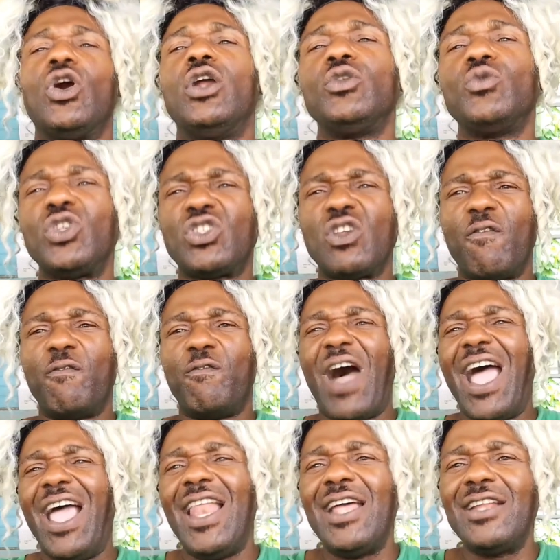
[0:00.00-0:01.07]
with some
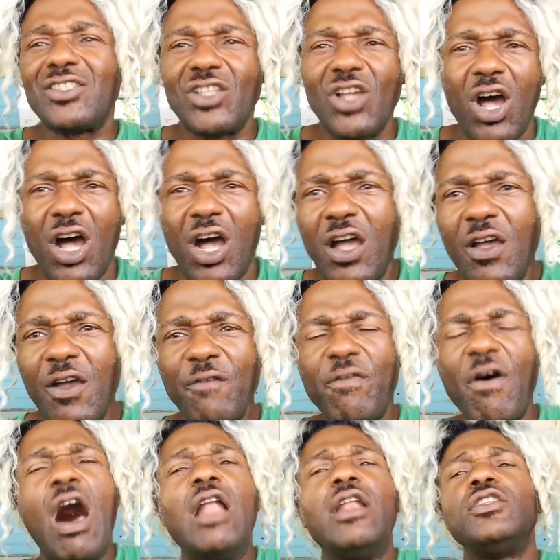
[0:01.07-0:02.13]
violence or
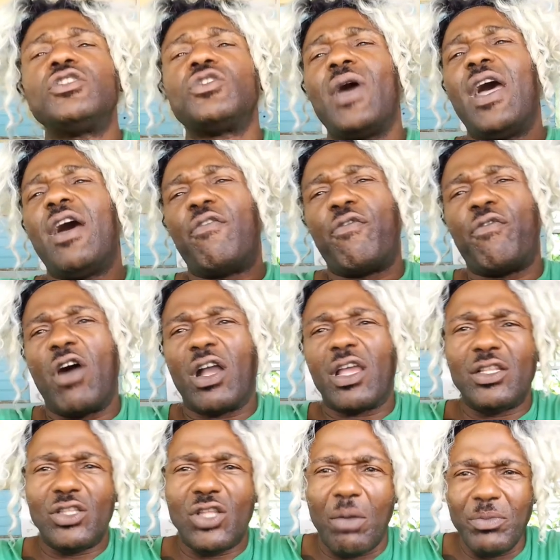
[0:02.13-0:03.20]
fall into her fucking
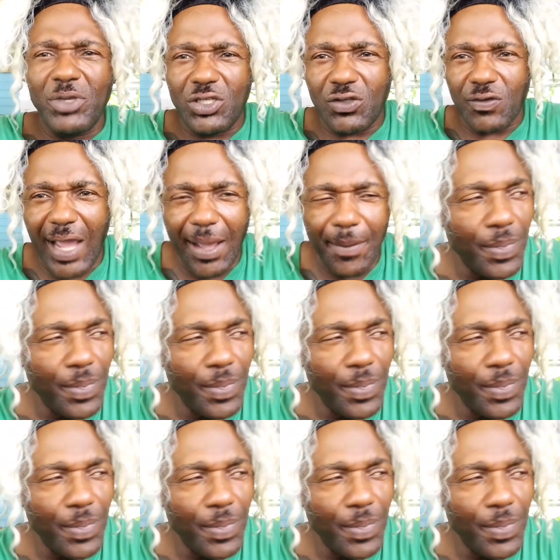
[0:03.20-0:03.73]
dummy trap.